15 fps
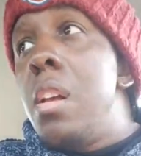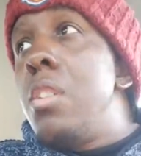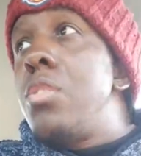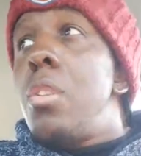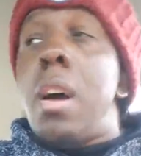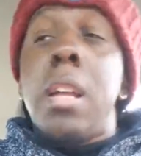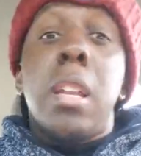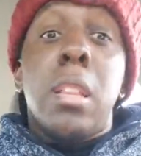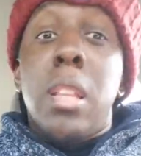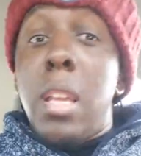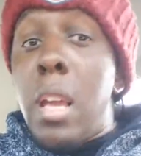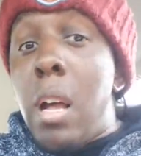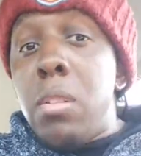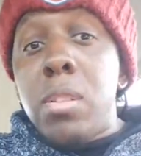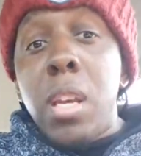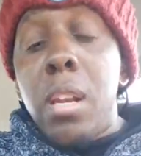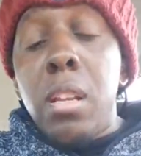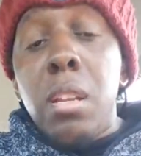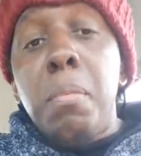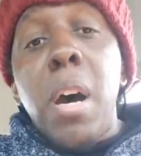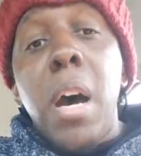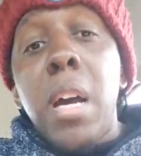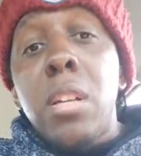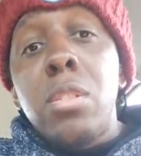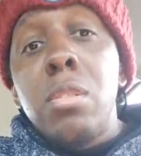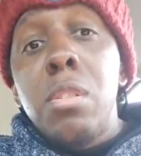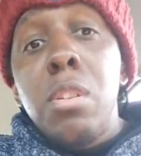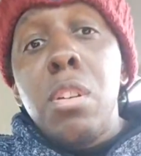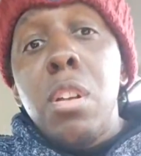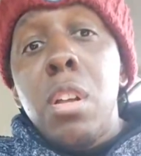So I had to think outside of the box.
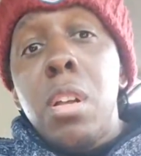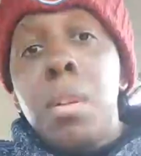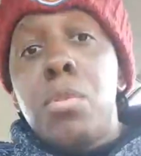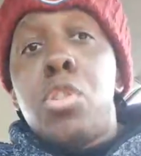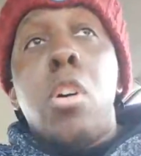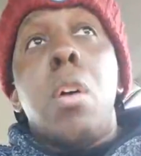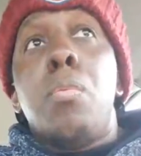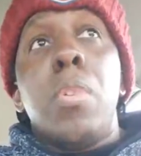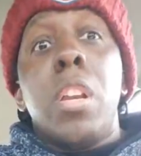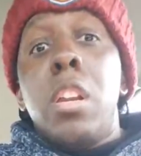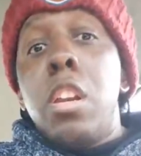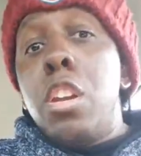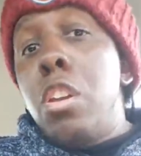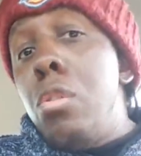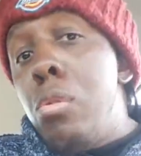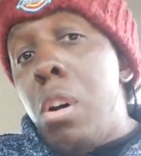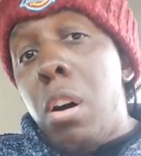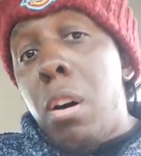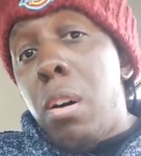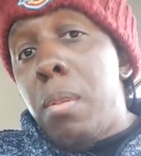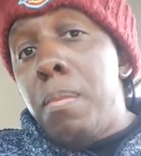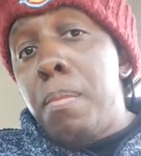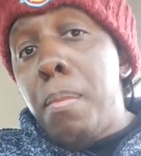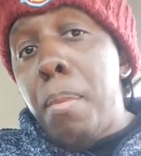So I rented a U-Haul.